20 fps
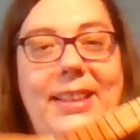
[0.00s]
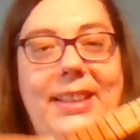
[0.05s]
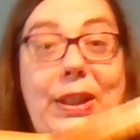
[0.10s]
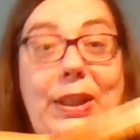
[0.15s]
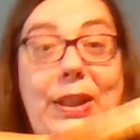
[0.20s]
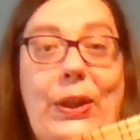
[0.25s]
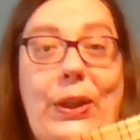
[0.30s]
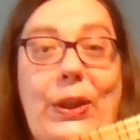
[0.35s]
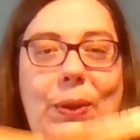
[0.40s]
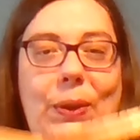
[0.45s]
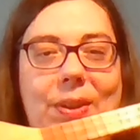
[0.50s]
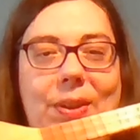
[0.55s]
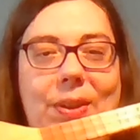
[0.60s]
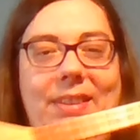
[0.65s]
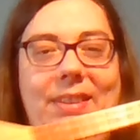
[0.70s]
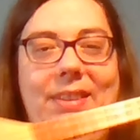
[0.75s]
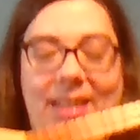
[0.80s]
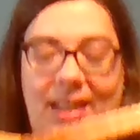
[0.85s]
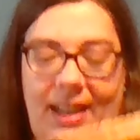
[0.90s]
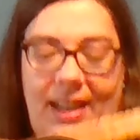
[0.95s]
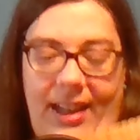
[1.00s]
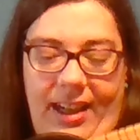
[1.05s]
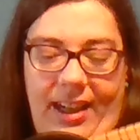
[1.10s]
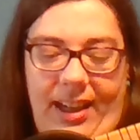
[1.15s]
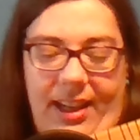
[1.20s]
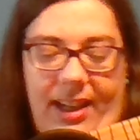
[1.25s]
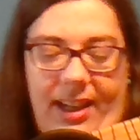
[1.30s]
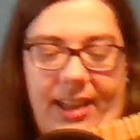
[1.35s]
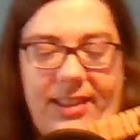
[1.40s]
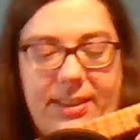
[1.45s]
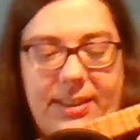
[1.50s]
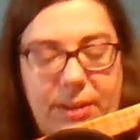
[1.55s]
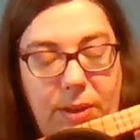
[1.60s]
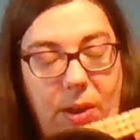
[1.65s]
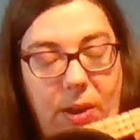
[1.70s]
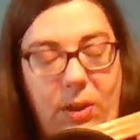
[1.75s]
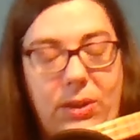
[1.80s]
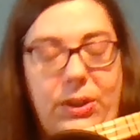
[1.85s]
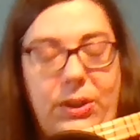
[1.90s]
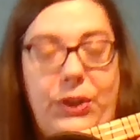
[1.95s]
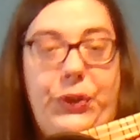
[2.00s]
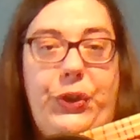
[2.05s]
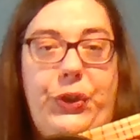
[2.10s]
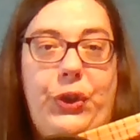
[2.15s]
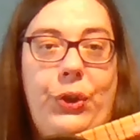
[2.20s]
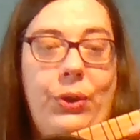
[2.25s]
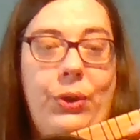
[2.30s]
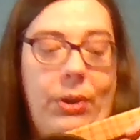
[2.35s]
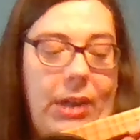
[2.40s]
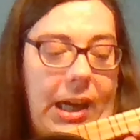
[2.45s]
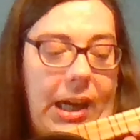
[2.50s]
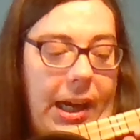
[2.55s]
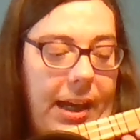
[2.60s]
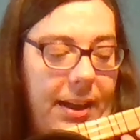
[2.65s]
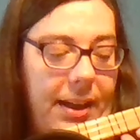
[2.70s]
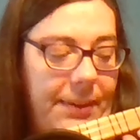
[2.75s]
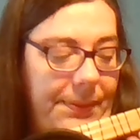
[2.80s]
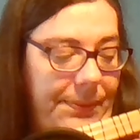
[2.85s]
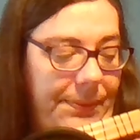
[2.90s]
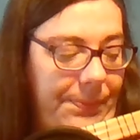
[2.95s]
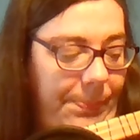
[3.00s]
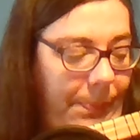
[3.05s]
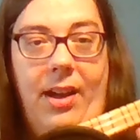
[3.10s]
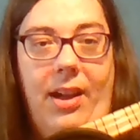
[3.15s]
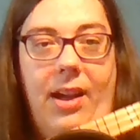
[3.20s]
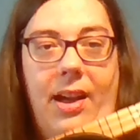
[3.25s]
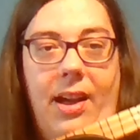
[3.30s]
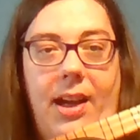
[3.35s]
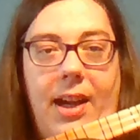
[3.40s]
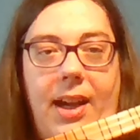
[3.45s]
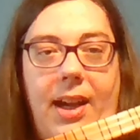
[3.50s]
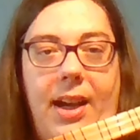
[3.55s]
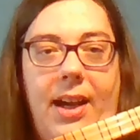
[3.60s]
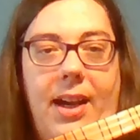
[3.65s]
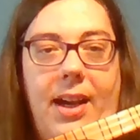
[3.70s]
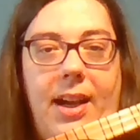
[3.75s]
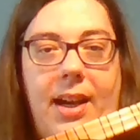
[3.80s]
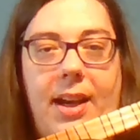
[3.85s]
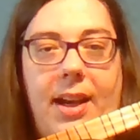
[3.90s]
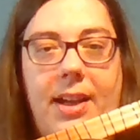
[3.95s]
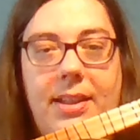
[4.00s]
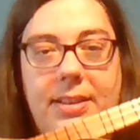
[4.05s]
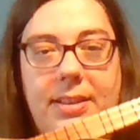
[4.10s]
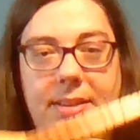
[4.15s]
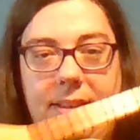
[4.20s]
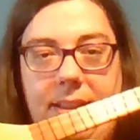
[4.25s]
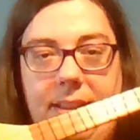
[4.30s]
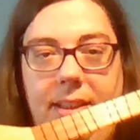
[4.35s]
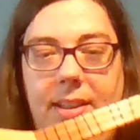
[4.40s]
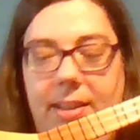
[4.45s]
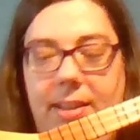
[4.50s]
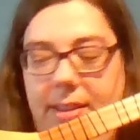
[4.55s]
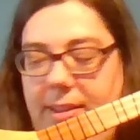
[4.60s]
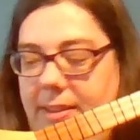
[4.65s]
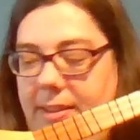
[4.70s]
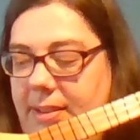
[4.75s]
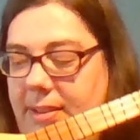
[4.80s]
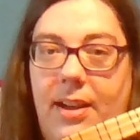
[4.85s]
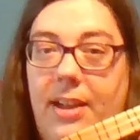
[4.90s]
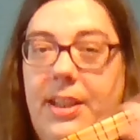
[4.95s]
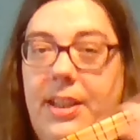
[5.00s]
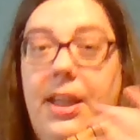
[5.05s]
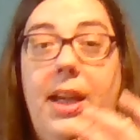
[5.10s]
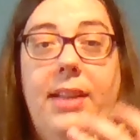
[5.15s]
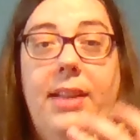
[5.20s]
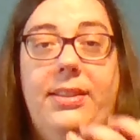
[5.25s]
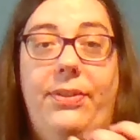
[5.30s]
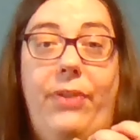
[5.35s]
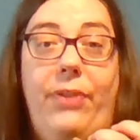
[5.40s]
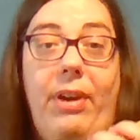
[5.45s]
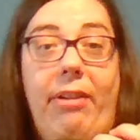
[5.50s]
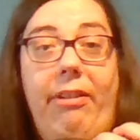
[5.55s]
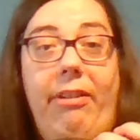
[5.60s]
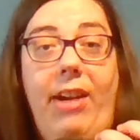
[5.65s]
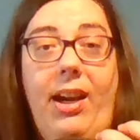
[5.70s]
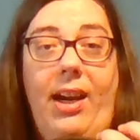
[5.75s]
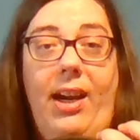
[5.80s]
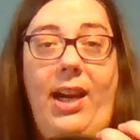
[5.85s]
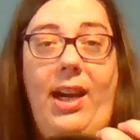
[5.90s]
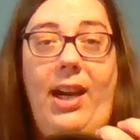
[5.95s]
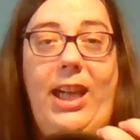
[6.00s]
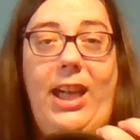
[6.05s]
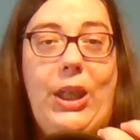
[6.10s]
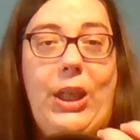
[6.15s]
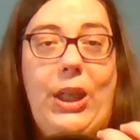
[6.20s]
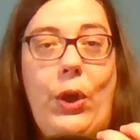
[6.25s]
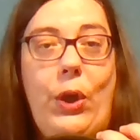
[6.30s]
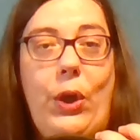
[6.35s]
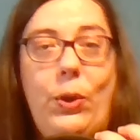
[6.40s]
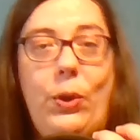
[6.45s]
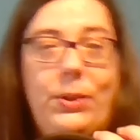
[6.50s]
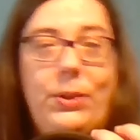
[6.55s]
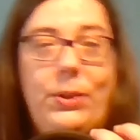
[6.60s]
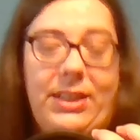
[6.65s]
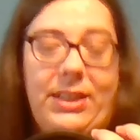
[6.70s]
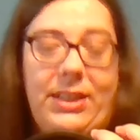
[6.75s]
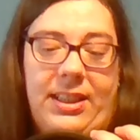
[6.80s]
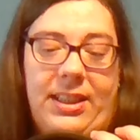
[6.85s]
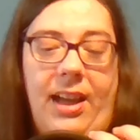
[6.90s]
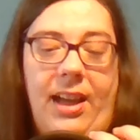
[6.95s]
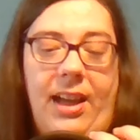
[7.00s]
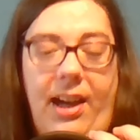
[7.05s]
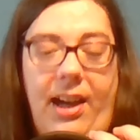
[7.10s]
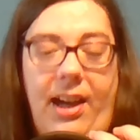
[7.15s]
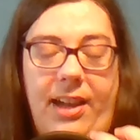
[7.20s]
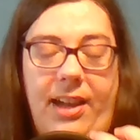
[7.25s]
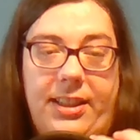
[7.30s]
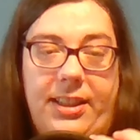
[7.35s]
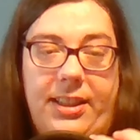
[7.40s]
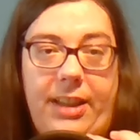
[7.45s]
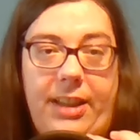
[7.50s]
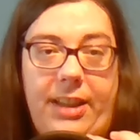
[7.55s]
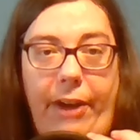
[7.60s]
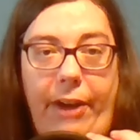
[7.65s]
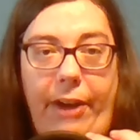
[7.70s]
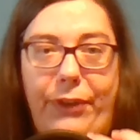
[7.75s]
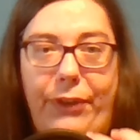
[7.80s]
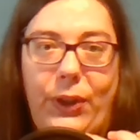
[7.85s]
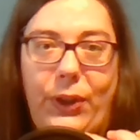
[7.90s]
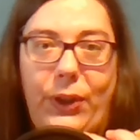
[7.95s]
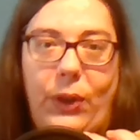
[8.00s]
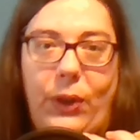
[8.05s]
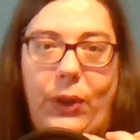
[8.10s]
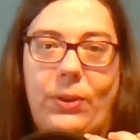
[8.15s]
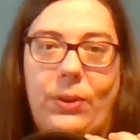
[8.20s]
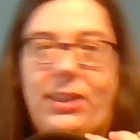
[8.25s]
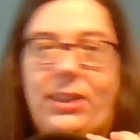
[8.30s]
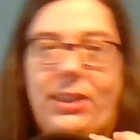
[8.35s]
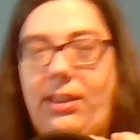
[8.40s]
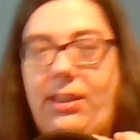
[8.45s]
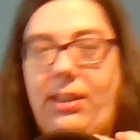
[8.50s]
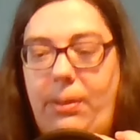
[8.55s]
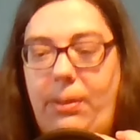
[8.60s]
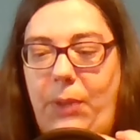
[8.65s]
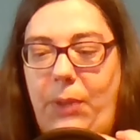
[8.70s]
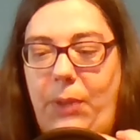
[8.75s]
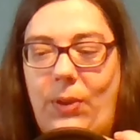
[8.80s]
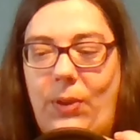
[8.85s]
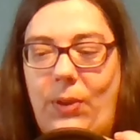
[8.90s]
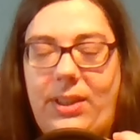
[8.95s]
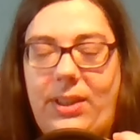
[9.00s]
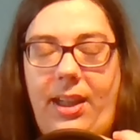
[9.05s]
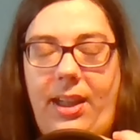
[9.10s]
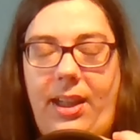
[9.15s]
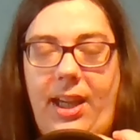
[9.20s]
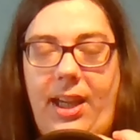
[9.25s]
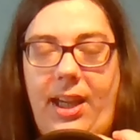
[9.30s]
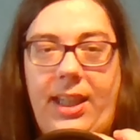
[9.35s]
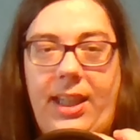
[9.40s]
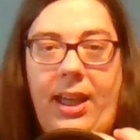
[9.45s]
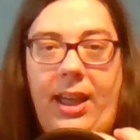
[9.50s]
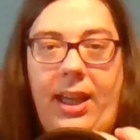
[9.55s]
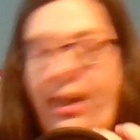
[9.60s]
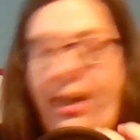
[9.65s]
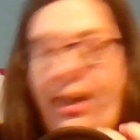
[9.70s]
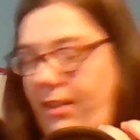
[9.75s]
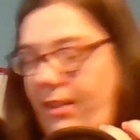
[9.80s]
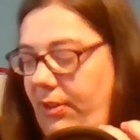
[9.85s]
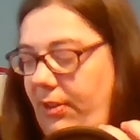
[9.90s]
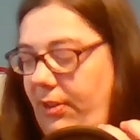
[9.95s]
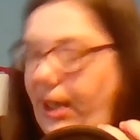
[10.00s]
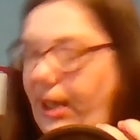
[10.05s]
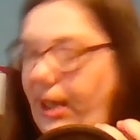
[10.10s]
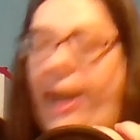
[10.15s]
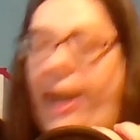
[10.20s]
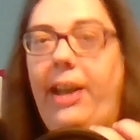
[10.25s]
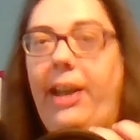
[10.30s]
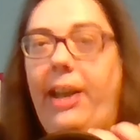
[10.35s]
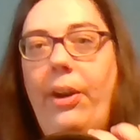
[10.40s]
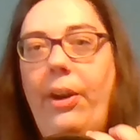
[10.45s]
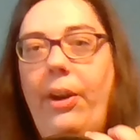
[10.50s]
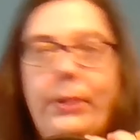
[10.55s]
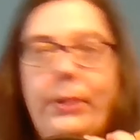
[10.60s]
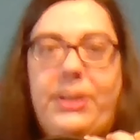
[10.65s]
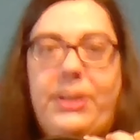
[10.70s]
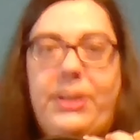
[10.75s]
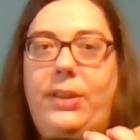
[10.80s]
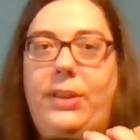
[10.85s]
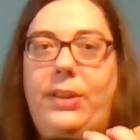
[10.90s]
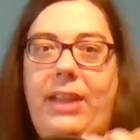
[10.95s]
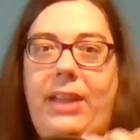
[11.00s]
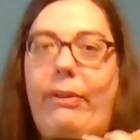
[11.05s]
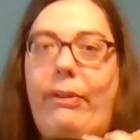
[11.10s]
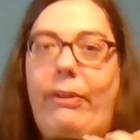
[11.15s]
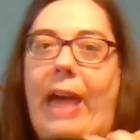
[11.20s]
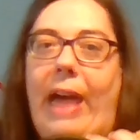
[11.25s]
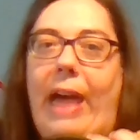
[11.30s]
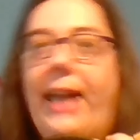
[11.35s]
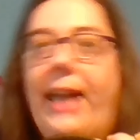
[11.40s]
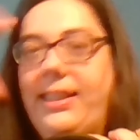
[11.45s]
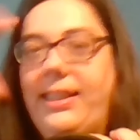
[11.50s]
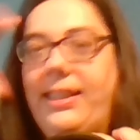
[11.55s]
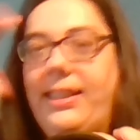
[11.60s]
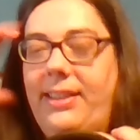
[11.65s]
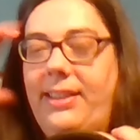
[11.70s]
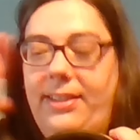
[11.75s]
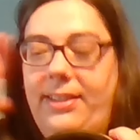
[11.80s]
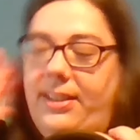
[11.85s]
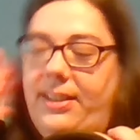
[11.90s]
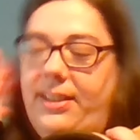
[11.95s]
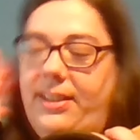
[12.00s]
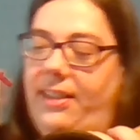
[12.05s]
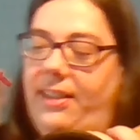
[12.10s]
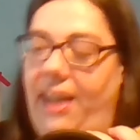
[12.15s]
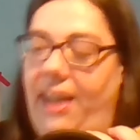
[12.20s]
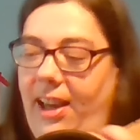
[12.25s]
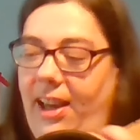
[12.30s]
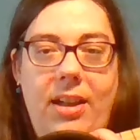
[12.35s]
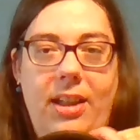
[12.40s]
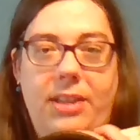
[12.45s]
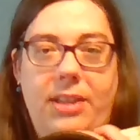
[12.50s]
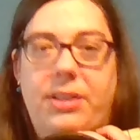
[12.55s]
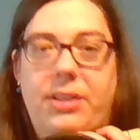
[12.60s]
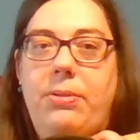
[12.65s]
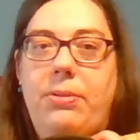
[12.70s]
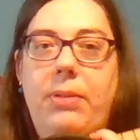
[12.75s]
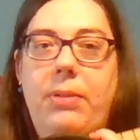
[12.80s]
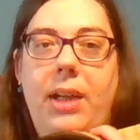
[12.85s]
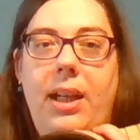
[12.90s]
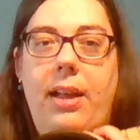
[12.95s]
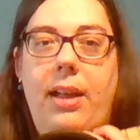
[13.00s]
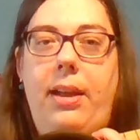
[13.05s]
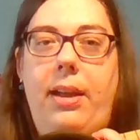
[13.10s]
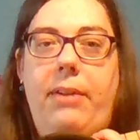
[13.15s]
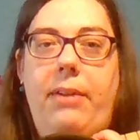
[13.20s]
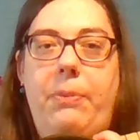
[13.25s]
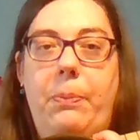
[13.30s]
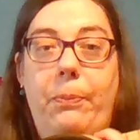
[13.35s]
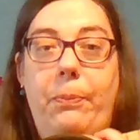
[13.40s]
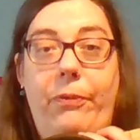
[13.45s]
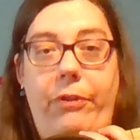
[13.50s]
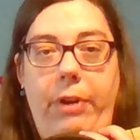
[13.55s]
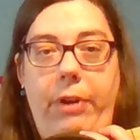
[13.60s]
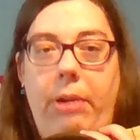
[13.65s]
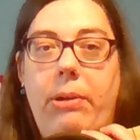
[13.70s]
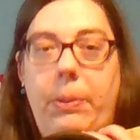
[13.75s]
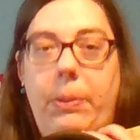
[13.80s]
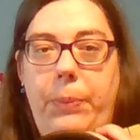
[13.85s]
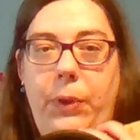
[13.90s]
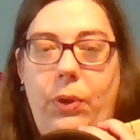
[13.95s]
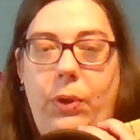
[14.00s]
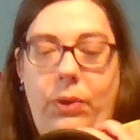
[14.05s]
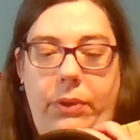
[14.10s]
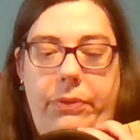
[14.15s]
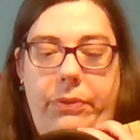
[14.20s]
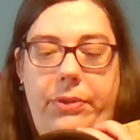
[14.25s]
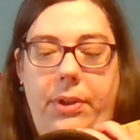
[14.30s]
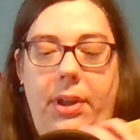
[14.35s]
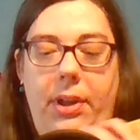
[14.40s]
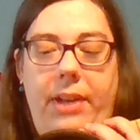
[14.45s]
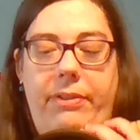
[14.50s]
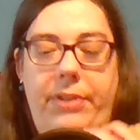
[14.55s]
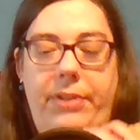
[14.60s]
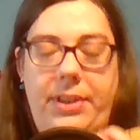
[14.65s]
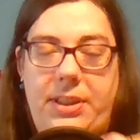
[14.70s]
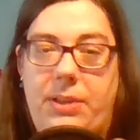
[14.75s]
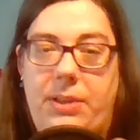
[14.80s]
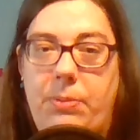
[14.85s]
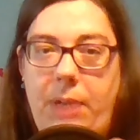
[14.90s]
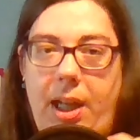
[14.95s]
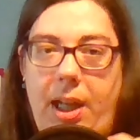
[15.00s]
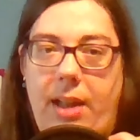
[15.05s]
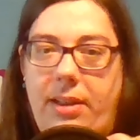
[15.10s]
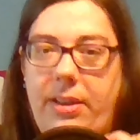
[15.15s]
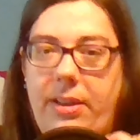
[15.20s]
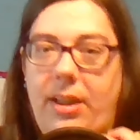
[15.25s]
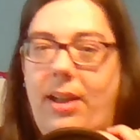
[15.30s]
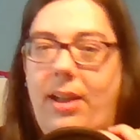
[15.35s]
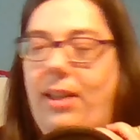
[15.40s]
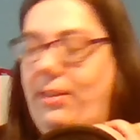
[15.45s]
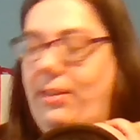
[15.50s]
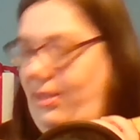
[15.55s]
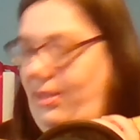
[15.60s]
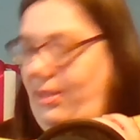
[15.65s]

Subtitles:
cute, is called the cura, and it has very high notes, and it's often used in the music, those high notes, to give accents, and it's really very beautiful if it's well done.